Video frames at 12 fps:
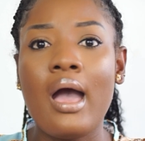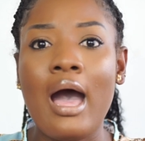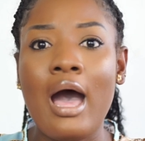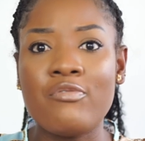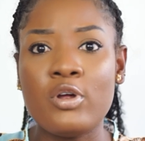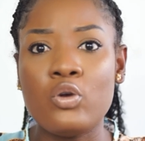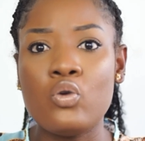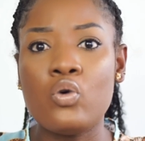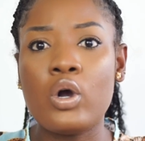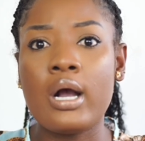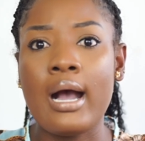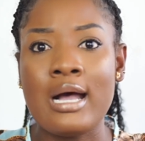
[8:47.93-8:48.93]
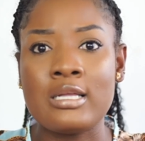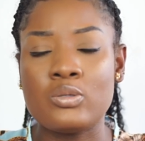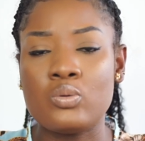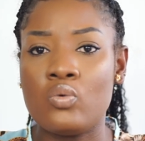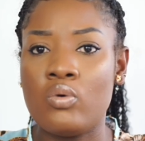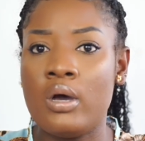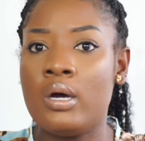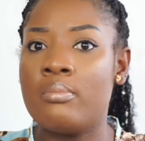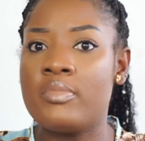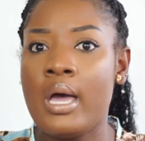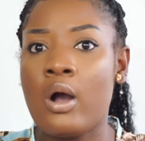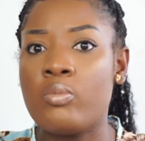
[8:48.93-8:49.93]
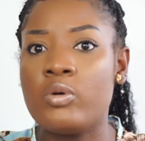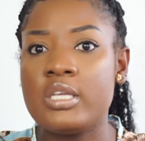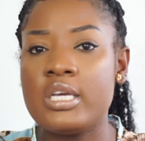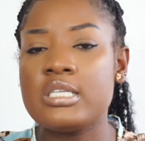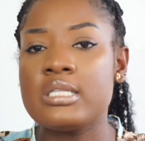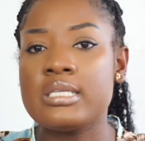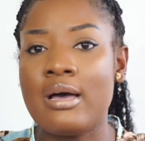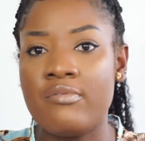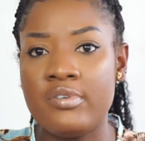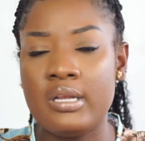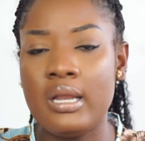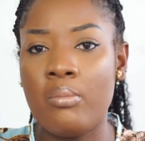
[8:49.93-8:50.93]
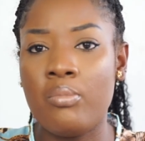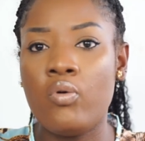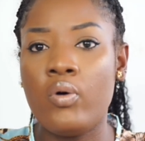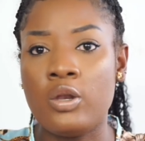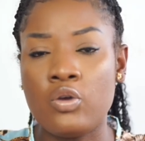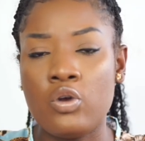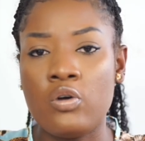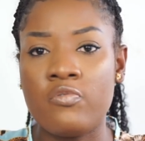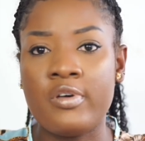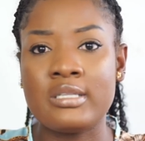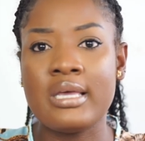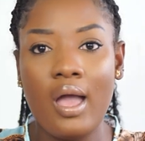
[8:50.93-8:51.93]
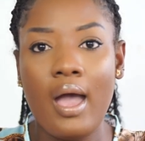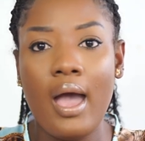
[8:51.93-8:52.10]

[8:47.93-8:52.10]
have a look at um, the accommodations available and all of that.